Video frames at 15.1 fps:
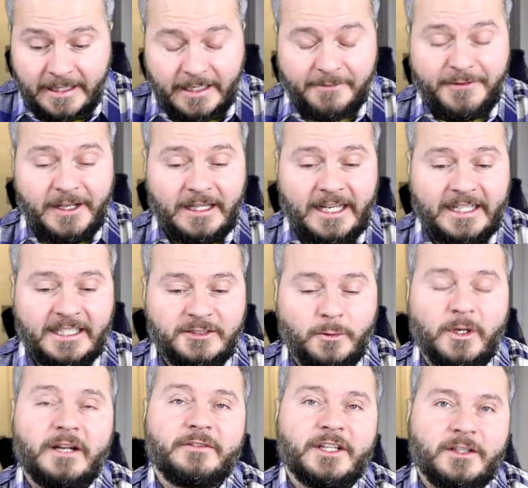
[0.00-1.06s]
that I feel like is
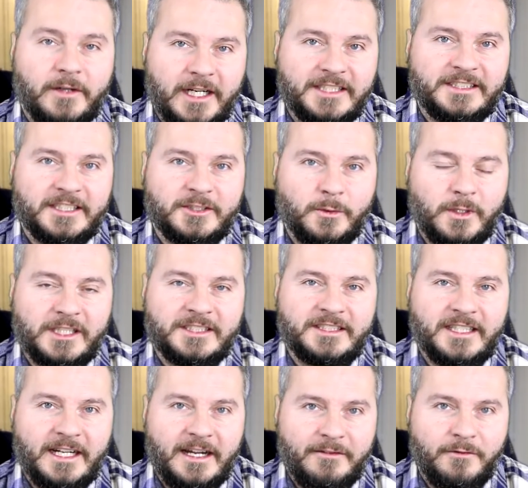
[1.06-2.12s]
one of the craziest ones
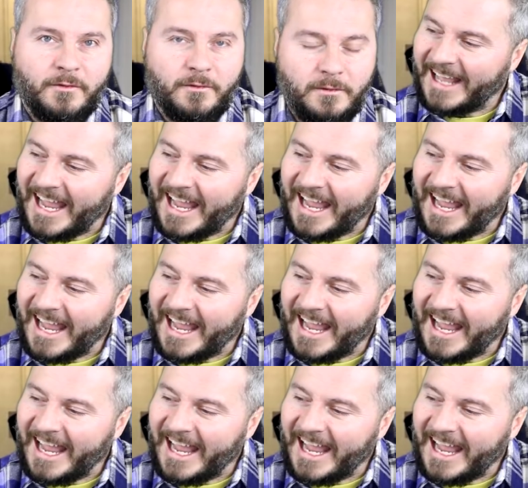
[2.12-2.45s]
that I've...